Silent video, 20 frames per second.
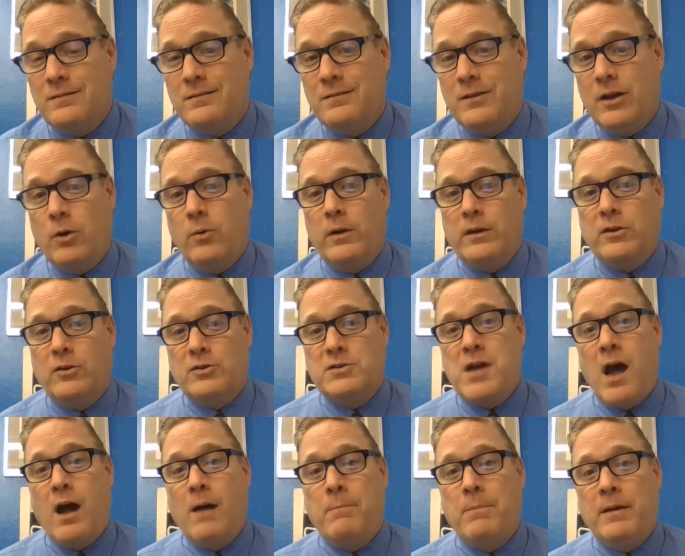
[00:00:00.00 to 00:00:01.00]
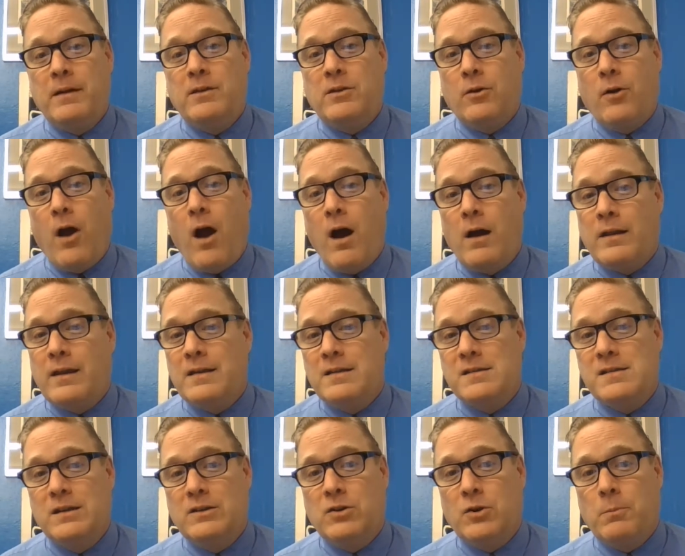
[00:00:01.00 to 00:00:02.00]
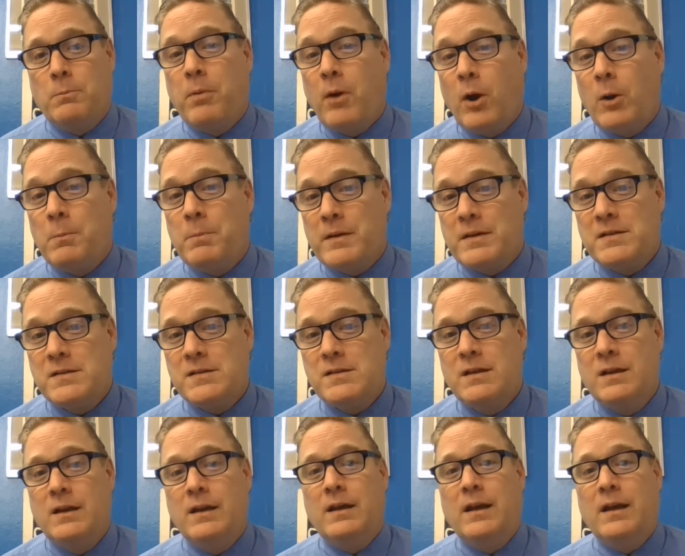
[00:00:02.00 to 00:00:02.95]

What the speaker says: knowing your topic, your audience, and your purpose